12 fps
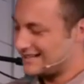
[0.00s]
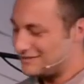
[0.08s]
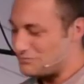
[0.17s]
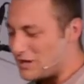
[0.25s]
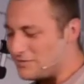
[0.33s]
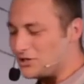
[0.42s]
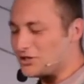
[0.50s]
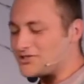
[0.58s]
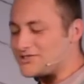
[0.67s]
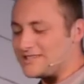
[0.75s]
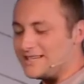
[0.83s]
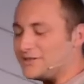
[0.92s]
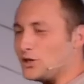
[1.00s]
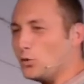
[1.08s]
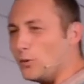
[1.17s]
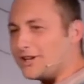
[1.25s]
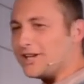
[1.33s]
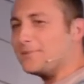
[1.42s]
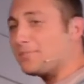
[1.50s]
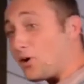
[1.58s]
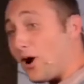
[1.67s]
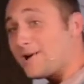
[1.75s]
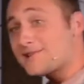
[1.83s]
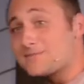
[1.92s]
Maybe you're seeing the wicked
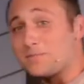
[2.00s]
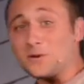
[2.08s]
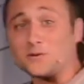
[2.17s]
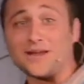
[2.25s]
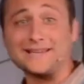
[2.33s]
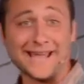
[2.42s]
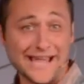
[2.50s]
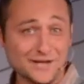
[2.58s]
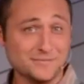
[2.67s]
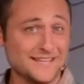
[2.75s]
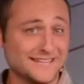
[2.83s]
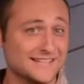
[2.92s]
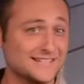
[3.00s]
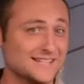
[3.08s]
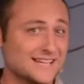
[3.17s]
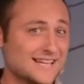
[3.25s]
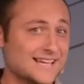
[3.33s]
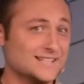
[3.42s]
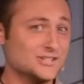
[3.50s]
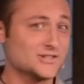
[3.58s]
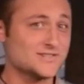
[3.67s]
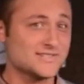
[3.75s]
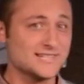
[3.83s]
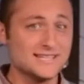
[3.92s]
prosper like Haman, and, and you're
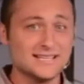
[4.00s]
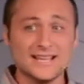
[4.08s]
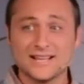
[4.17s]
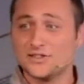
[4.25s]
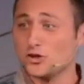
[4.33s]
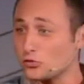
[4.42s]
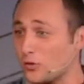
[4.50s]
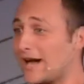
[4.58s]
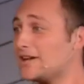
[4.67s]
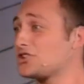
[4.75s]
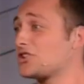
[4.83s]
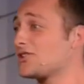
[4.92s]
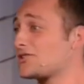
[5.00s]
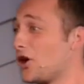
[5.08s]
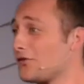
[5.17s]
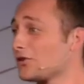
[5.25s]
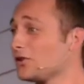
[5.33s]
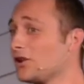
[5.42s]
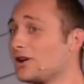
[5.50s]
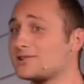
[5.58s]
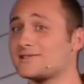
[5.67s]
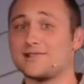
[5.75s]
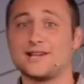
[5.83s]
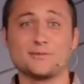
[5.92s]
seeing the righteous
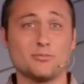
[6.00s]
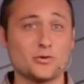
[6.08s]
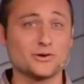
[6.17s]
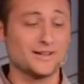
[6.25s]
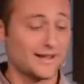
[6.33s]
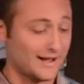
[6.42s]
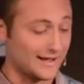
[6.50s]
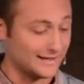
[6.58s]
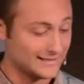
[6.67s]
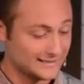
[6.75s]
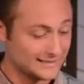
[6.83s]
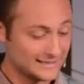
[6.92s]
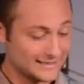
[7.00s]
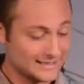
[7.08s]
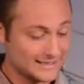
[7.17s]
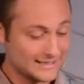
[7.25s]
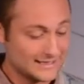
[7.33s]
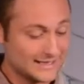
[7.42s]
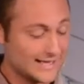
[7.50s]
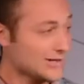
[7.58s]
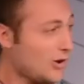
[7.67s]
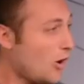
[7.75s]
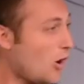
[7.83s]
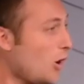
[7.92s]
overlooked like Mordecai. And
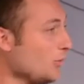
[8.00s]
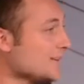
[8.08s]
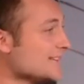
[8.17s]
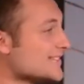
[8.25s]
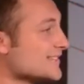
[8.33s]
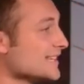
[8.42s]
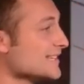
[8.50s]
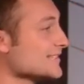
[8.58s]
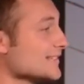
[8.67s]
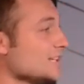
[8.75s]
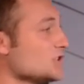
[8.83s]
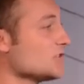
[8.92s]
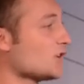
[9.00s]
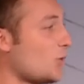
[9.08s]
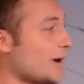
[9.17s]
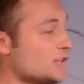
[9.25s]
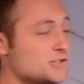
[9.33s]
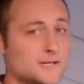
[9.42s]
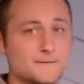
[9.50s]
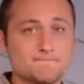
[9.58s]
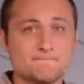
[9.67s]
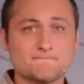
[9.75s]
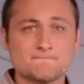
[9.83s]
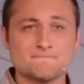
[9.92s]
all these things lead you to question
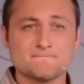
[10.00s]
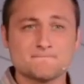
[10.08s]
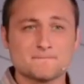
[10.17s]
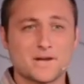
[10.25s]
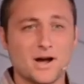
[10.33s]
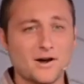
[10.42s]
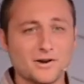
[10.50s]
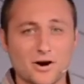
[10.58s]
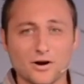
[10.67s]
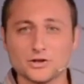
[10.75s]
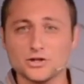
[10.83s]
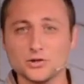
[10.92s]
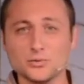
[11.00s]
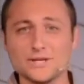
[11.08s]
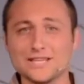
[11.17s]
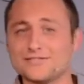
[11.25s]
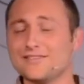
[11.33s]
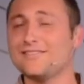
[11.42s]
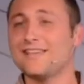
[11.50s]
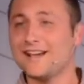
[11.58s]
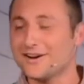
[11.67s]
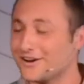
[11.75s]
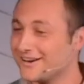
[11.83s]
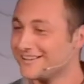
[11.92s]
God, are you even
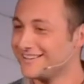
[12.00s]
there?